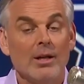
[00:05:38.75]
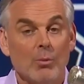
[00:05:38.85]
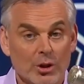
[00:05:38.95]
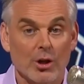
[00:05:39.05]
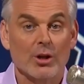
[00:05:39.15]

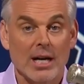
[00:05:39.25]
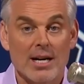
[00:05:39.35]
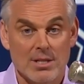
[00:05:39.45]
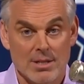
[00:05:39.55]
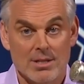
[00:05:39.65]
with Kirk
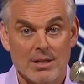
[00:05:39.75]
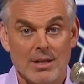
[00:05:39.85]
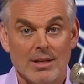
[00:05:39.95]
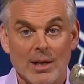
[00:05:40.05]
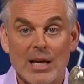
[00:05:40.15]
Cousins.
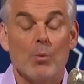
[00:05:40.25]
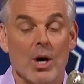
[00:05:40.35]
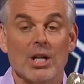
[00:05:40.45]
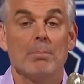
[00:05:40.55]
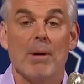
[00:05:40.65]
He
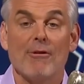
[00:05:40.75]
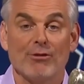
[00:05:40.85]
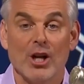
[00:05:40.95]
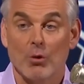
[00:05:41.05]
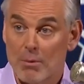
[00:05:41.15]
won in
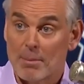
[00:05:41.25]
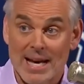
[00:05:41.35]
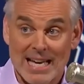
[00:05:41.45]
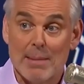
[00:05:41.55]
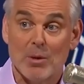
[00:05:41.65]
Buffalo. Remember
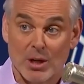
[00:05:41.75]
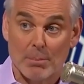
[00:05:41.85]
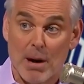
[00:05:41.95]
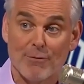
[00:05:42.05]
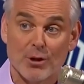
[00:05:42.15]
that game he won
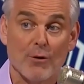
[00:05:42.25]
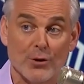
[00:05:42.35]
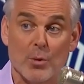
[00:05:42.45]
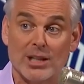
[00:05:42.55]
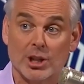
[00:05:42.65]
in Buffalo a
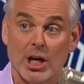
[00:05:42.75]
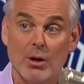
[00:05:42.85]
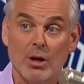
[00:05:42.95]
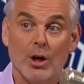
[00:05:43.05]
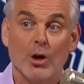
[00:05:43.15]
few weeks
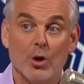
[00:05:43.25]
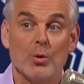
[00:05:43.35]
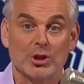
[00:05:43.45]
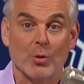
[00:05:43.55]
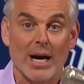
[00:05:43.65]
ago? Who
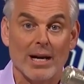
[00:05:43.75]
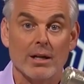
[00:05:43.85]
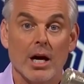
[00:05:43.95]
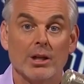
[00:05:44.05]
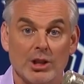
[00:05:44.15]
was great?
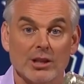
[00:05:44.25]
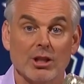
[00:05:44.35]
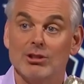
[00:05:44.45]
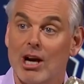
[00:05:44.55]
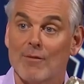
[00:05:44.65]

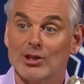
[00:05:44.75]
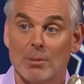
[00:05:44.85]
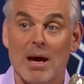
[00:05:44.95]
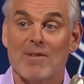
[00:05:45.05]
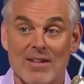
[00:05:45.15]
Justin Jefferson may have